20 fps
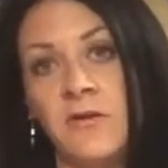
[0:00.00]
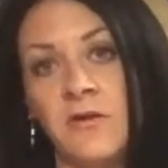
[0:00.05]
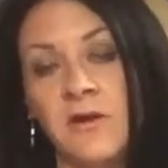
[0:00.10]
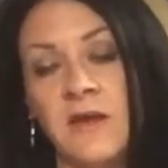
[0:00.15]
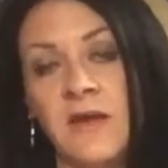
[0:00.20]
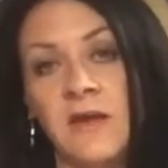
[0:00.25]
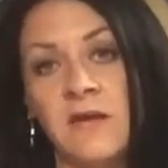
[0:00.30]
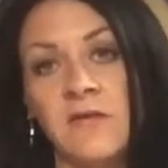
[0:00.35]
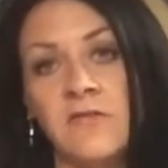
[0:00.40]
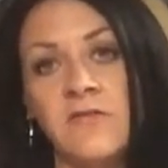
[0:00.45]
I
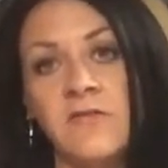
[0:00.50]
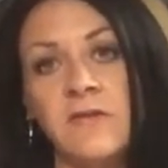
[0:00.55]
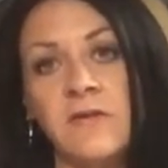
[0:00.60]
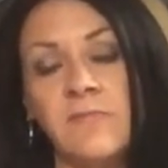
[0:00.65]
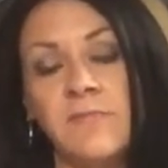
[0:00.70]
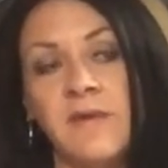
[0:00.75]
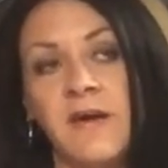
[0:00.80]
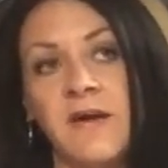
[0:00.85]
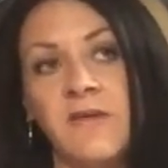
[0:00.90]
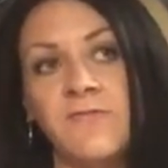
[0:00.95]
counted
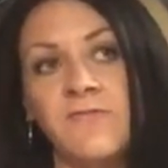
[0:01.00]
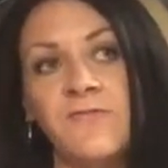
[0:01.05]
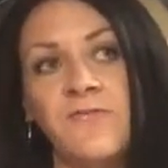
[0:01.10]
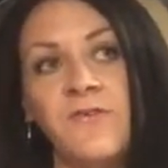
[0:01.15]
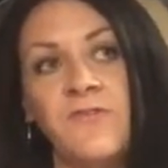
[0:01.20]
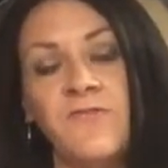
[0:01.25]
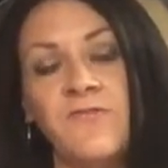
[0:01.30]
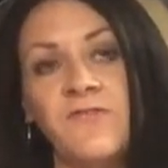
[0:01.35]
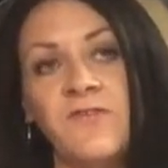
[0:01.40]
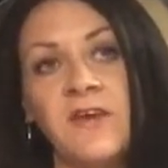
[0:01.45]
about
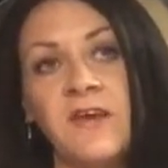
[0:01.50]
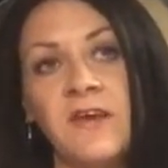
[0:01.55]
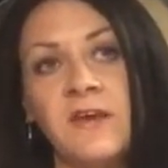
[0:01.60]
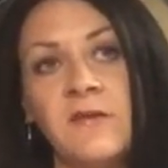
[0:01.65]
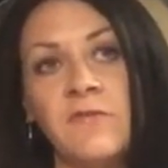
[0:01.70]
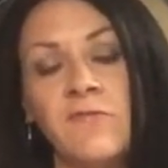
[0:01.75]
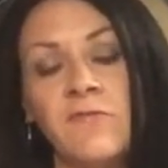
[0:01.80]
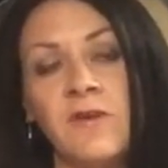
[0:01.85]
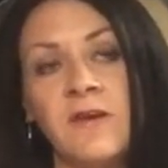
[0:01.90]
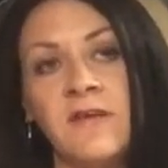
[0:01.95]

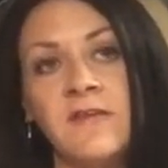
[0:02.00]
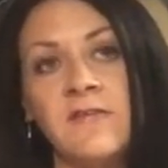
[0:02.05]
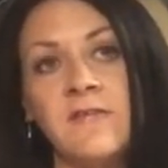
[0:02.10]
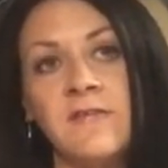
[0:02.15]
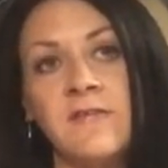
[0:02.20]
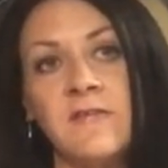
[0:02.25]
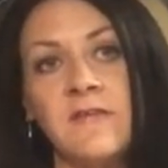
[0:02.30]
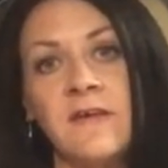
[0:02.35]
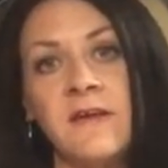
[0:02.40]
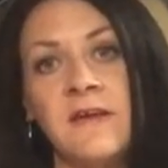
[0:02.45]
15 rigs
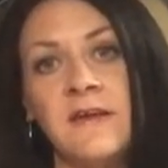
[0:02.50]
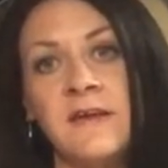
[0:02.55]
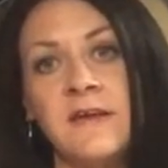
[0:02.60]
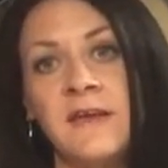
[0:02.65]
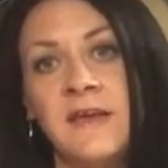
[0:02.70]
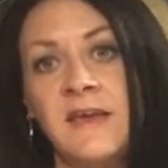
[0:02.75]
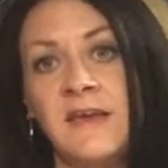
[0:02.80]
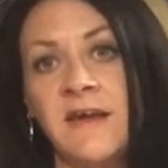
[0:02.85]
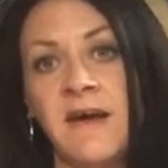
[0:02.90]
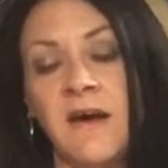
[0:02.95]

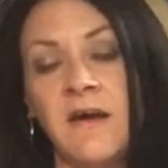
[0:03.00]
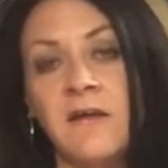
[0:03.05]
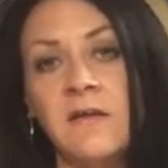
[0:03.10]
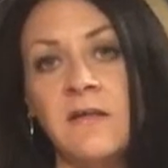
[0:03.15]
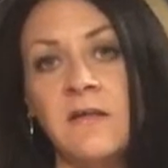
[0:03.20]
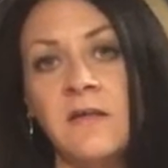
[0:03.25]
in here.